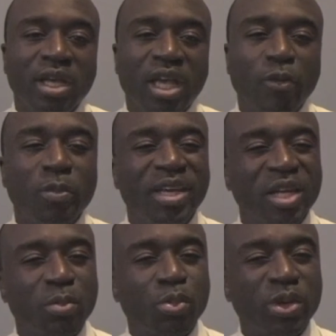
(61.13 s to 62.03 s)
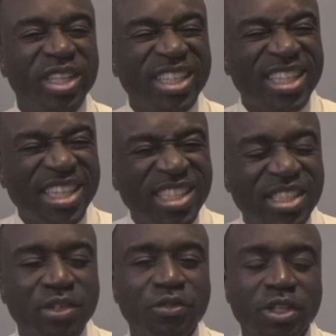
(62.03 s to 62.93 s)
And we make it pretty
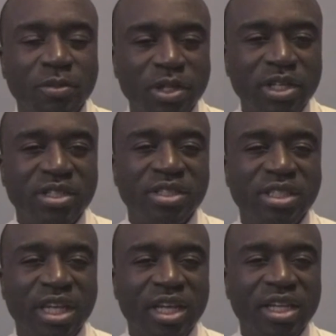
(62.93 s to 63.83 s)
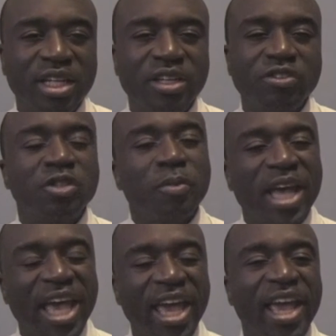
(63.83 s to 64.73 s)
easy for them to understand, and it gives them a
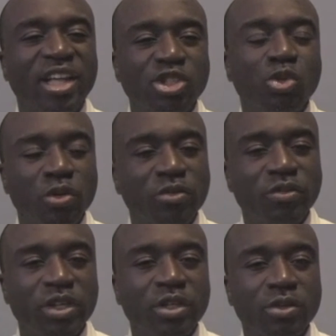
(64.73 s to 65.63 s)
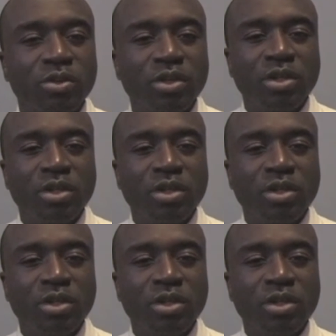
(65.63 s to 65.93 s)
hands-on feel.